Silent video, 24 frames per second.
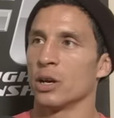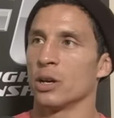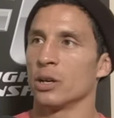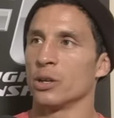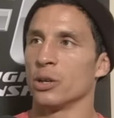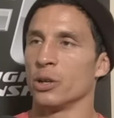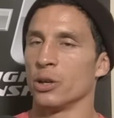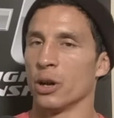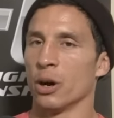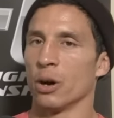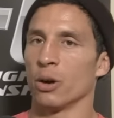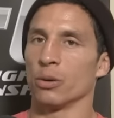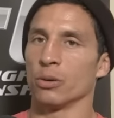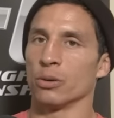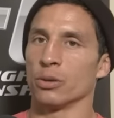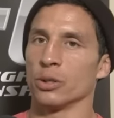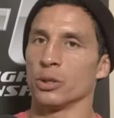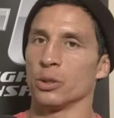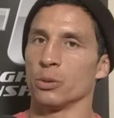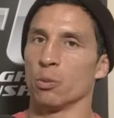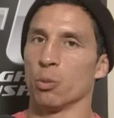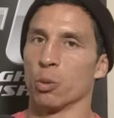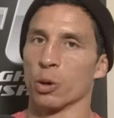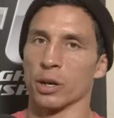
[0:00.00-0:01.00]
you know,
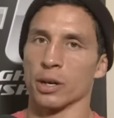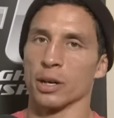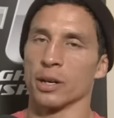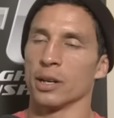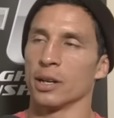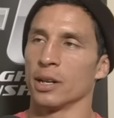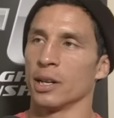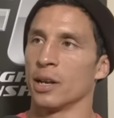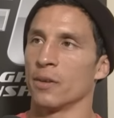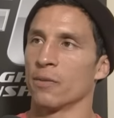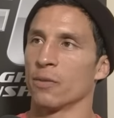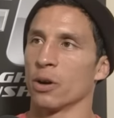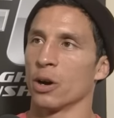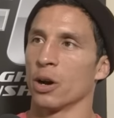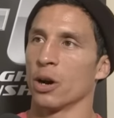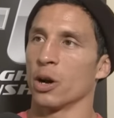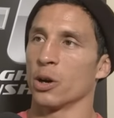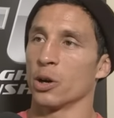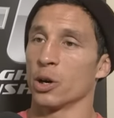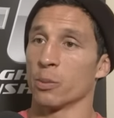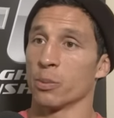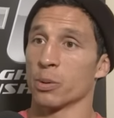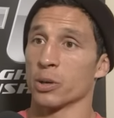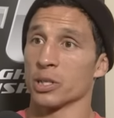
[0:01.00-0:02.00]
we're going to deliver
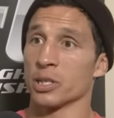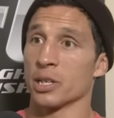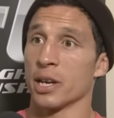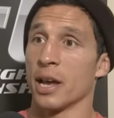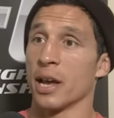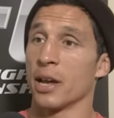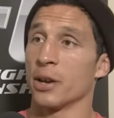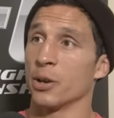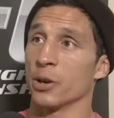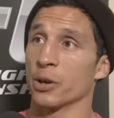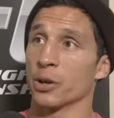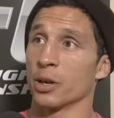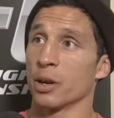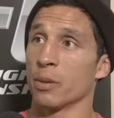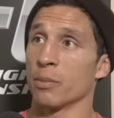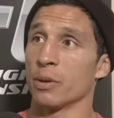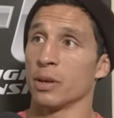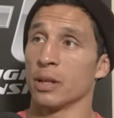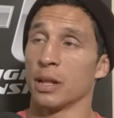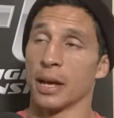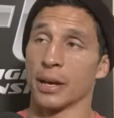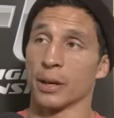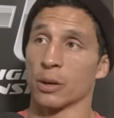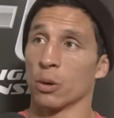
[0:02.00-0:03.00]
100% and you're going to
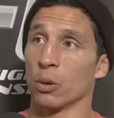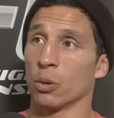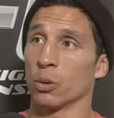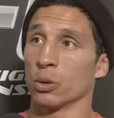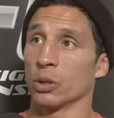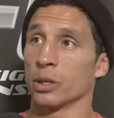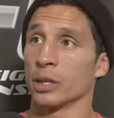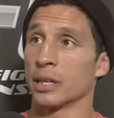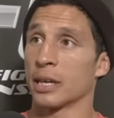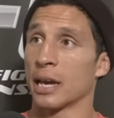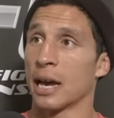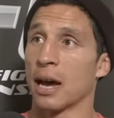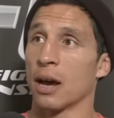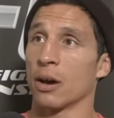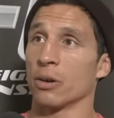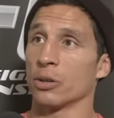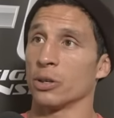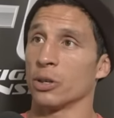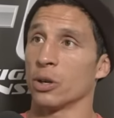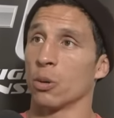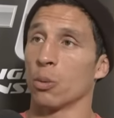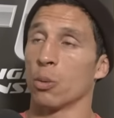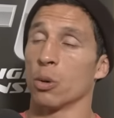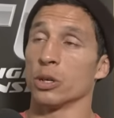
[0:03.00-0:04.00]
be like, holy cow, you
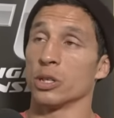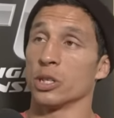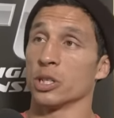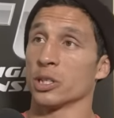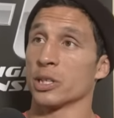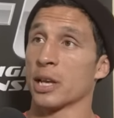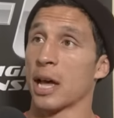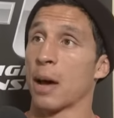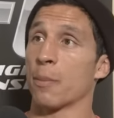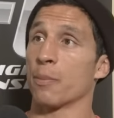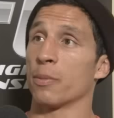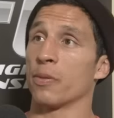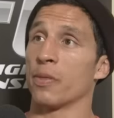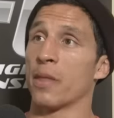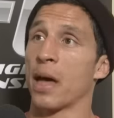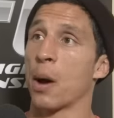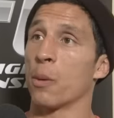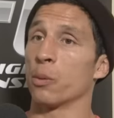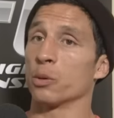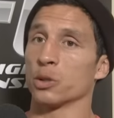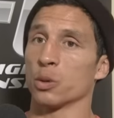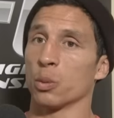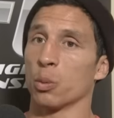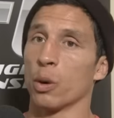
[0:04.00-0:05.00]
know, what just happened? That
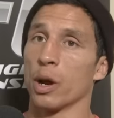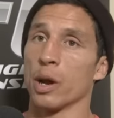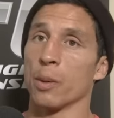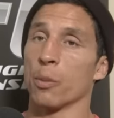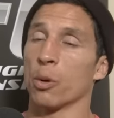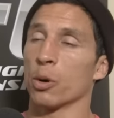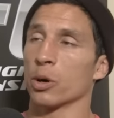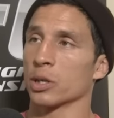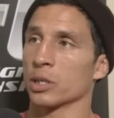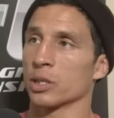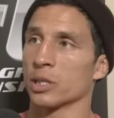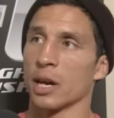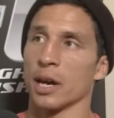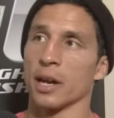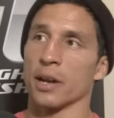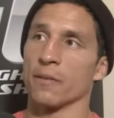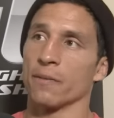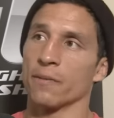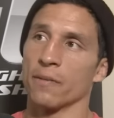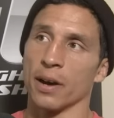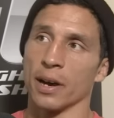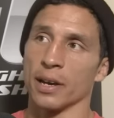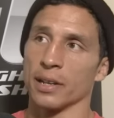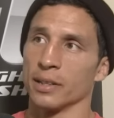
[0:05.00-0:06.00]
was a way more exciting
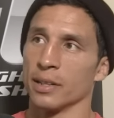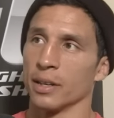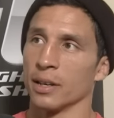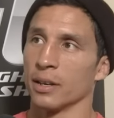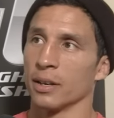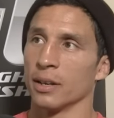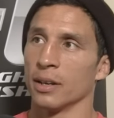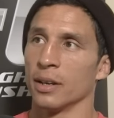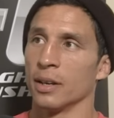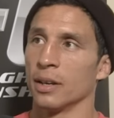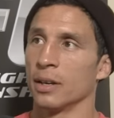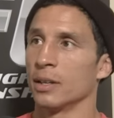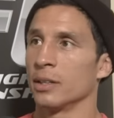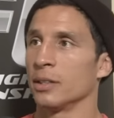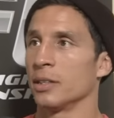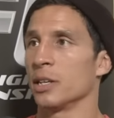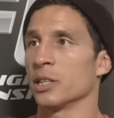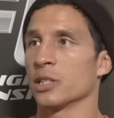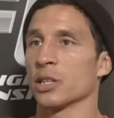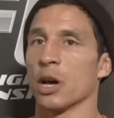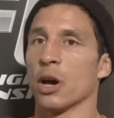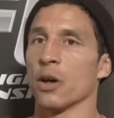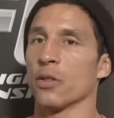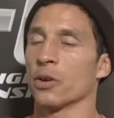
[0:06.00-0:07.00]
fight than
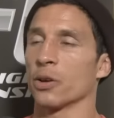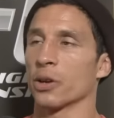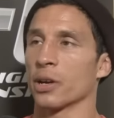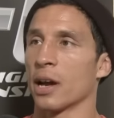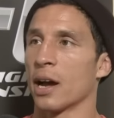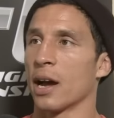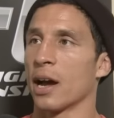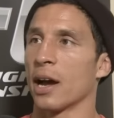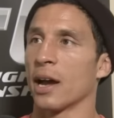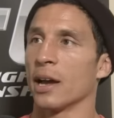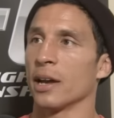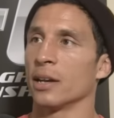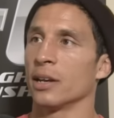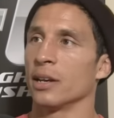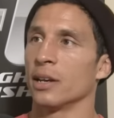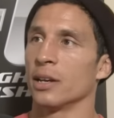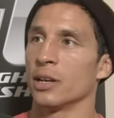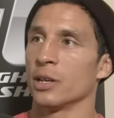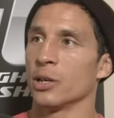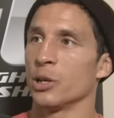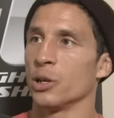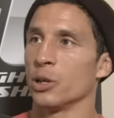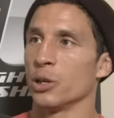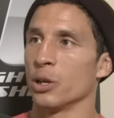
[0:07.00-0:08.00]
this other guy,
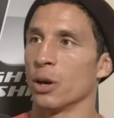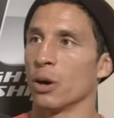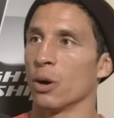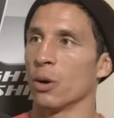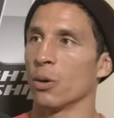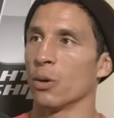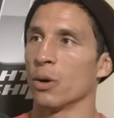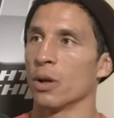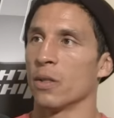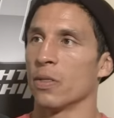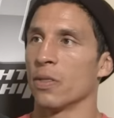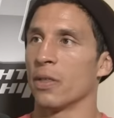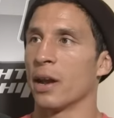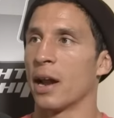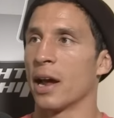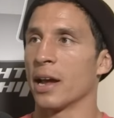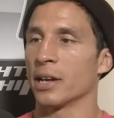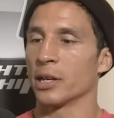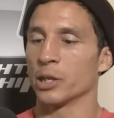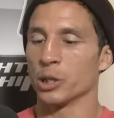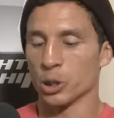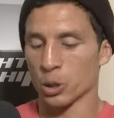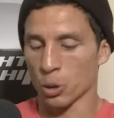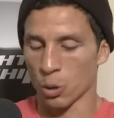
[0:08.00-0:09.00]
you know, that I
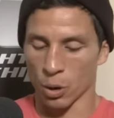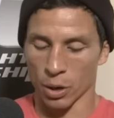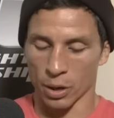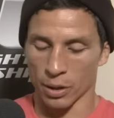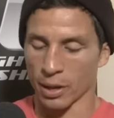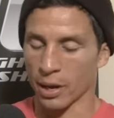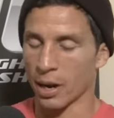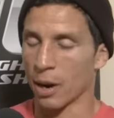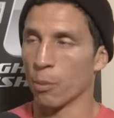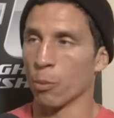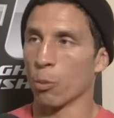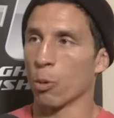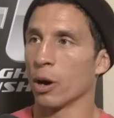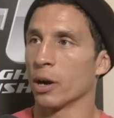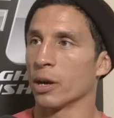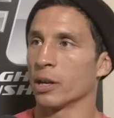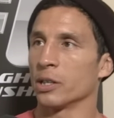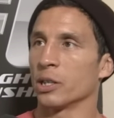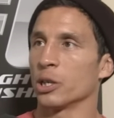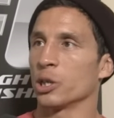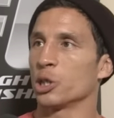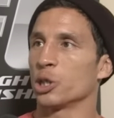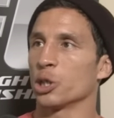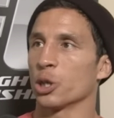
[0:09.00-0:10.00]
enjoy and that I'm wearing
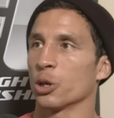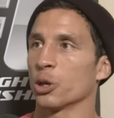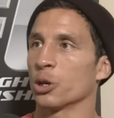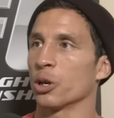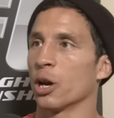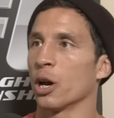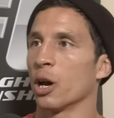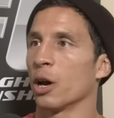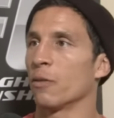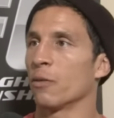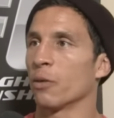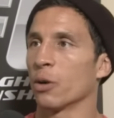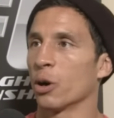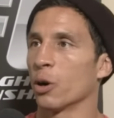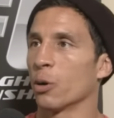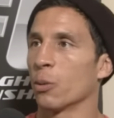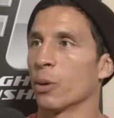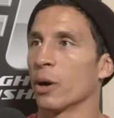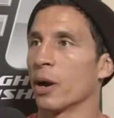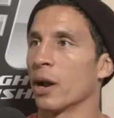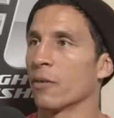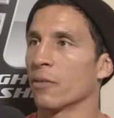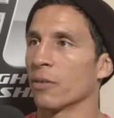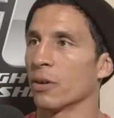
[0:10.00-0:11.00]
the shirt of or
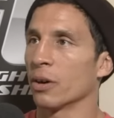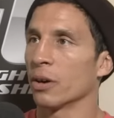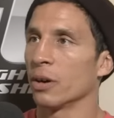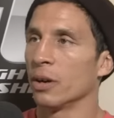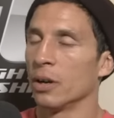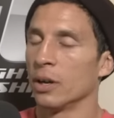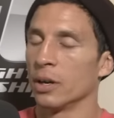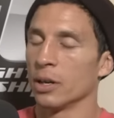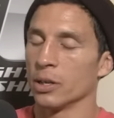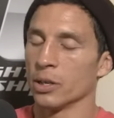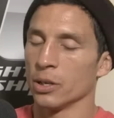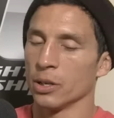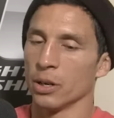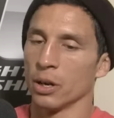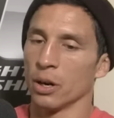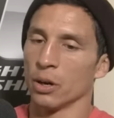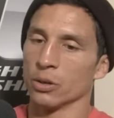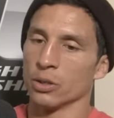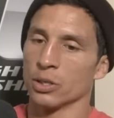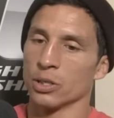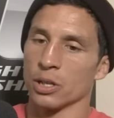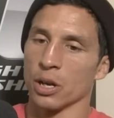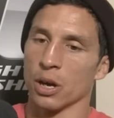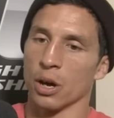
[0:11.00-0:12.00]
whatever, you know.
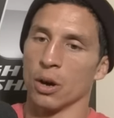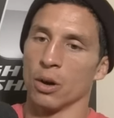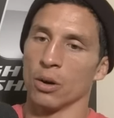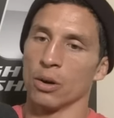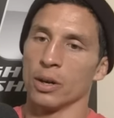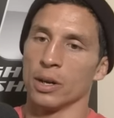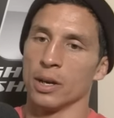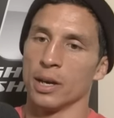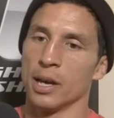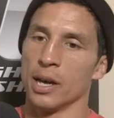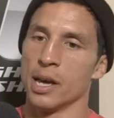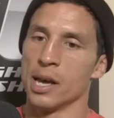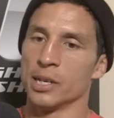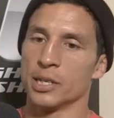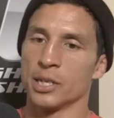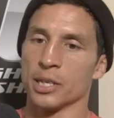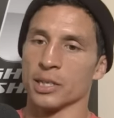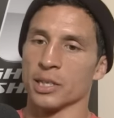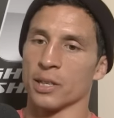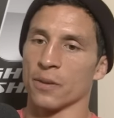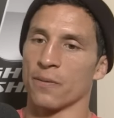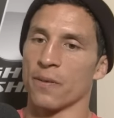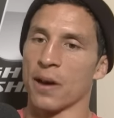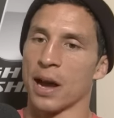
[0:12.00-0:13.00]
So it's
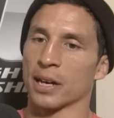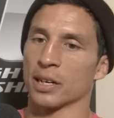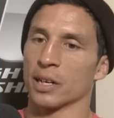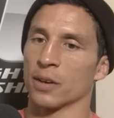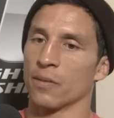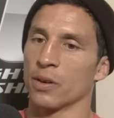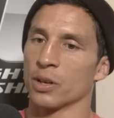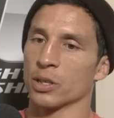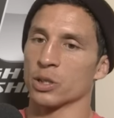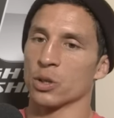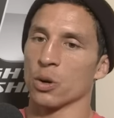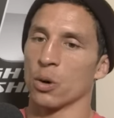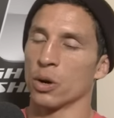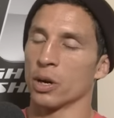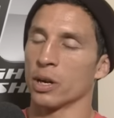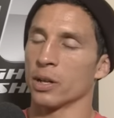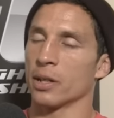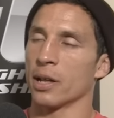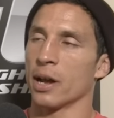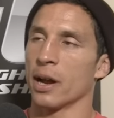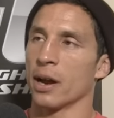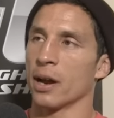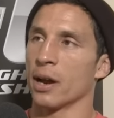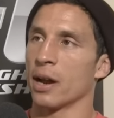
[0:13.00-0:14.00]
just the fact of us going in
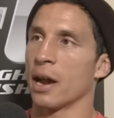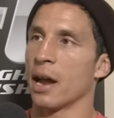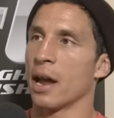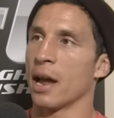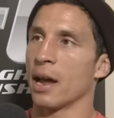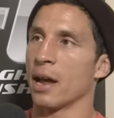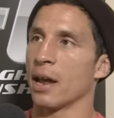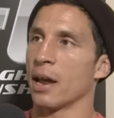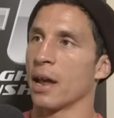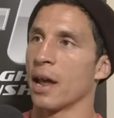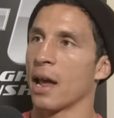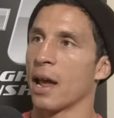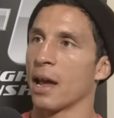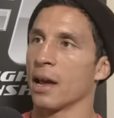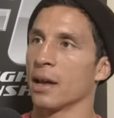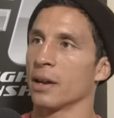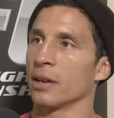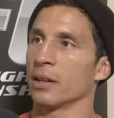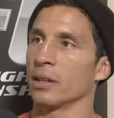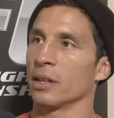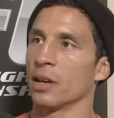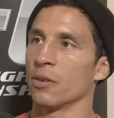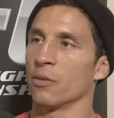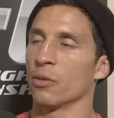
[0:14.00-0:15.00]
there and, and
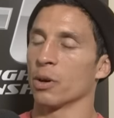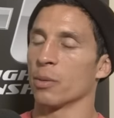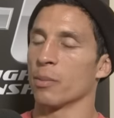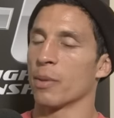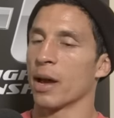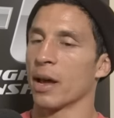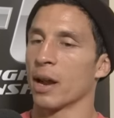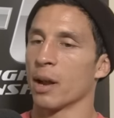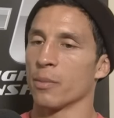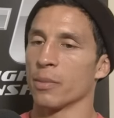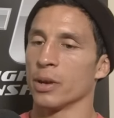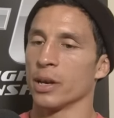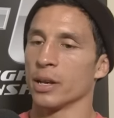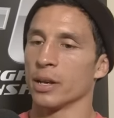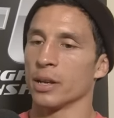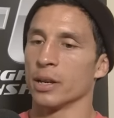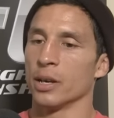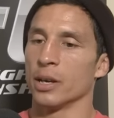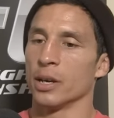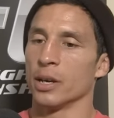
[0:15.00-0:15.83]
delivering, man. I mean,